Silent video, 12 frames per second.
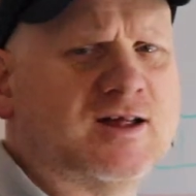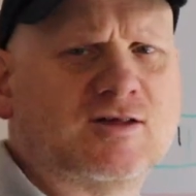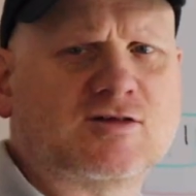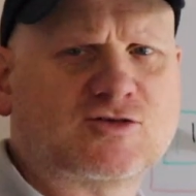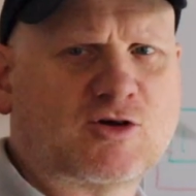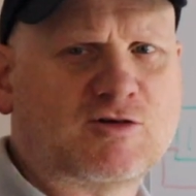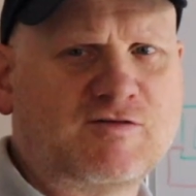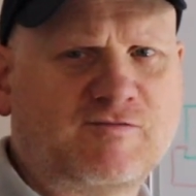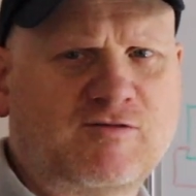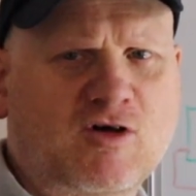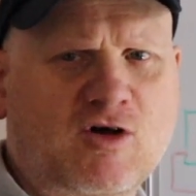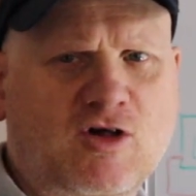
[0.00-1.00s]
Sorry
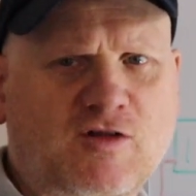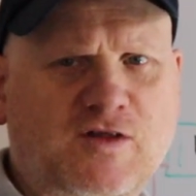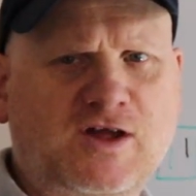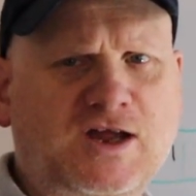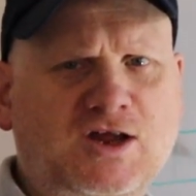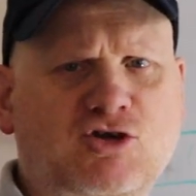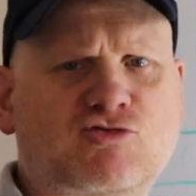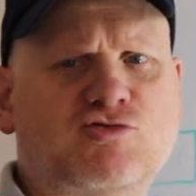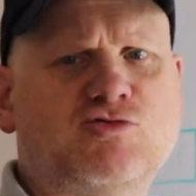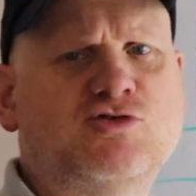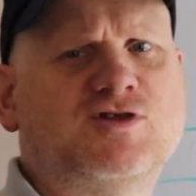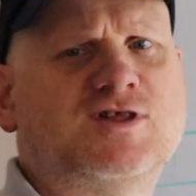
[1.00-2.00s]
for the
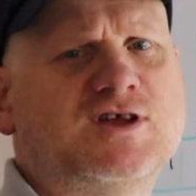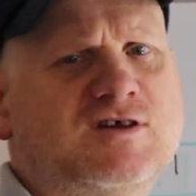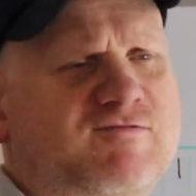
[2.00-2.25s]
crudity